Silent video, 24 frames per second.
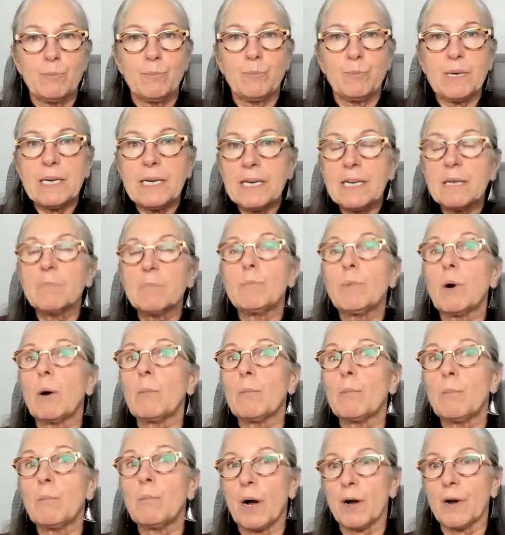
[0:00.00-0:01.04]
being
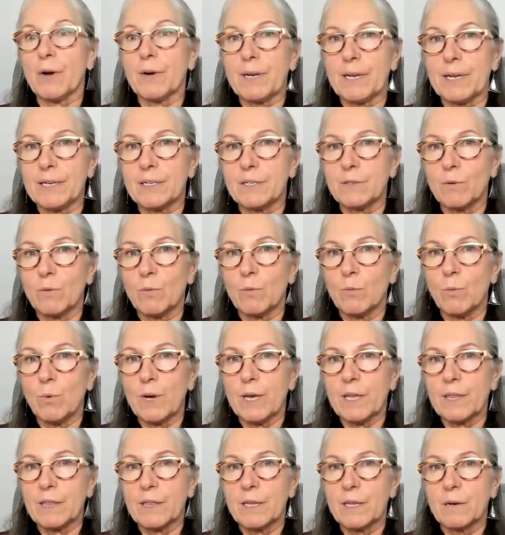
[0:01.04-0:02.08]
bombarded
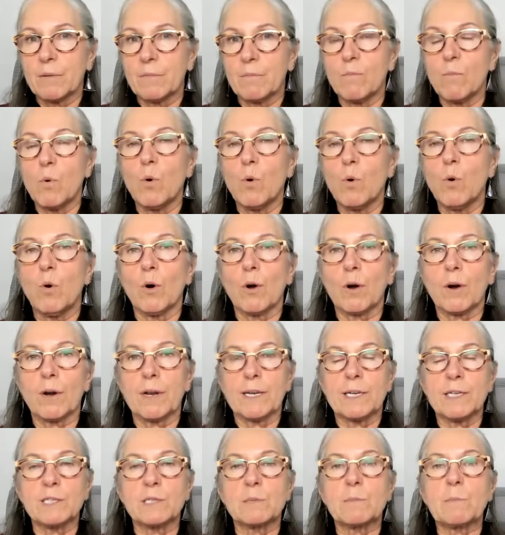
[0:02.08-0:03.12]
with more
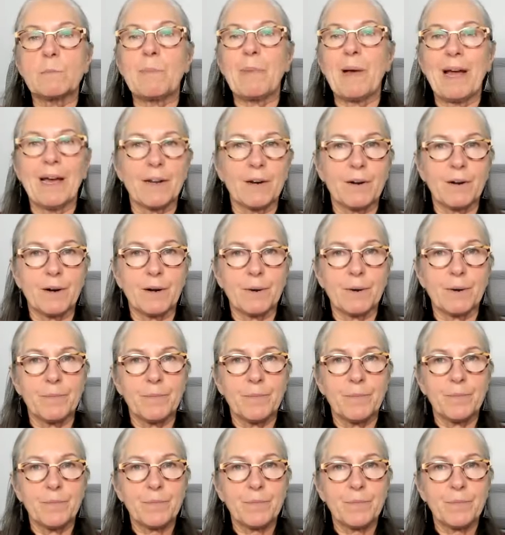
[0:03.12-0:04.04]
is better.